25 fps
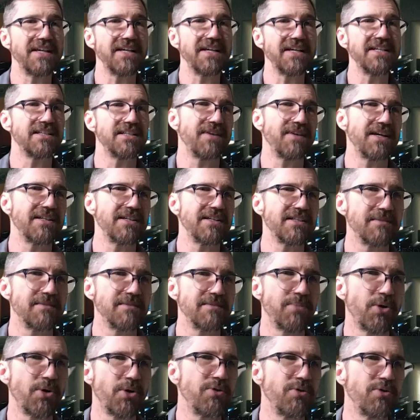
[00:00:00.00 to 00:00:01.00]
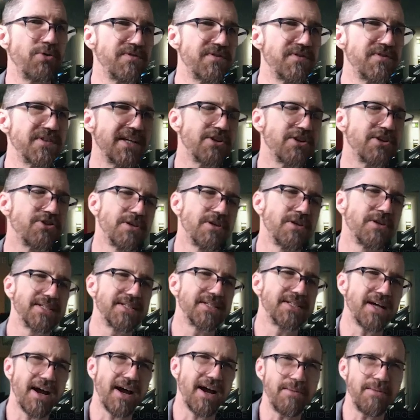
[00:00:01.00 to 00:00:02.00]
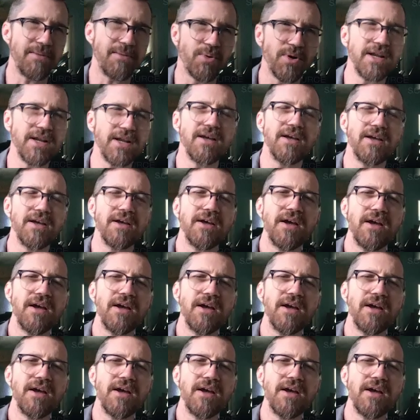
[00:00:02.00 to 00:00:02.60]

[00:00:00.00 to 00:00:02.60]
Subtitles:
face-to-face component. We've scheduled them as hybrid.